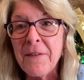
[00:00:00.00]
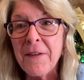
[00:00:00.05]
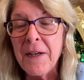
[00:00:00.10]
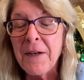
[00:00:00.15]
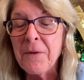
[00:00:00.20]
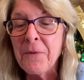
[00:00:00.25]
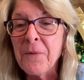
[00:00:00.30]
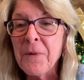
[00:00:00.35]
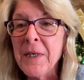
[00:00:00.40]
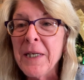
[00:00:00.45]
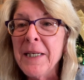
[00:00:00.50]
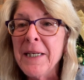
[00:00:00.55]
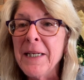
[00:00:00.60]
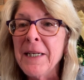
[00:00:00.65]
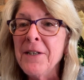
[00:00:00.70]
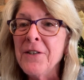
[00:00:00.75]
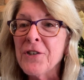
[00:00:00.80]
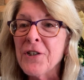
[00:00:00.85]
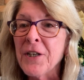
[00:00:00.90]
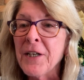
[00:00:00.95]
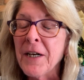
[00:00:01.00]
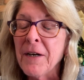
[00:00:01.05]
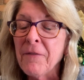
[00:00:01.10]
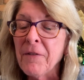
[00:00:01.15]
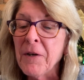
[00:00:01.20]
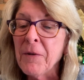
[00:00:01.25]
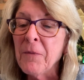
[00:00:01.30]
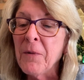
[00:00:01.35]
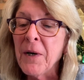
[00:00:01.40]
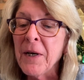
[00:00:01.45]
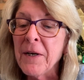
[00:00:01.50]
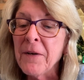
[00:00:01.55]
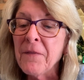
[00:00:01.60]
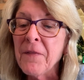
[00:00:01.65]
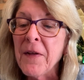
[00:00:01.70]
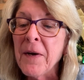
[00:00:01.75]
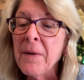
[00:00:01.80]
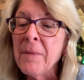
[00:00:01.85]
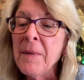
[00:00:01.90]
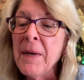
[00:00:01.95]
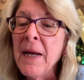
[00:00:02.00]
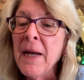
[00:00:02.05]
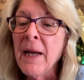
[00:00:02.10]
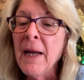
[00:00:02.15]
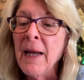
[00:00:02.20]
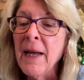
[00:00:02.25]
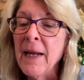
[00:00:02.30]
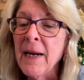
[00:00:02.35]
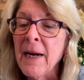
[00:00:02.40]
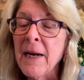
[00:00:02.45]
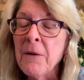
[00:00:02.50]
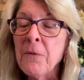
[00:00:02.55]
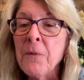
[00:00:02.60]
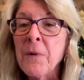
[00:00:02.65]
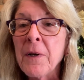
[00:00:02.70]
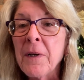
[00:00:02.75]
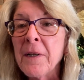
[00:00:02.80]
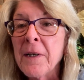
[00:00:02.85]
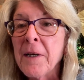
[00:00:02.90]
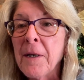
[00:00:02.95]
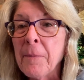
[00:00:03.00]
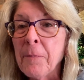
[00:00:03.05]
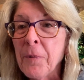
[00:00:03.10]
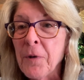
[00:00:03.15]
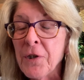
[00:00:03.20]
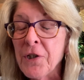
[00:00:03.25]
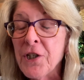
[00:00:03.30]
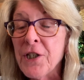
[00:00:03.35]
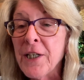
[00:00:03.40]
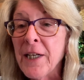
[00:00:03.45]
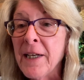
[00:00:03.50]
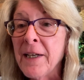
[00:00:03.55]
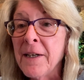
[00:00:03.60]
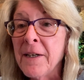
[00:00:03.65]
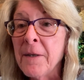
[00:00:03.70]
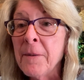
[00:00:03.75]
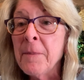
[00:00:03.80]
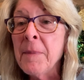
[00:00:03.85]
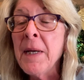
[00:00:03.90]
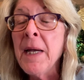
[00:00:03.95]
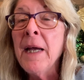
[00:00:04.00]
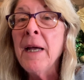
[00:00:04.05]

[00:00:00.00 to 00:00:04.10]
I read each and every one of them, and I really appreciate them.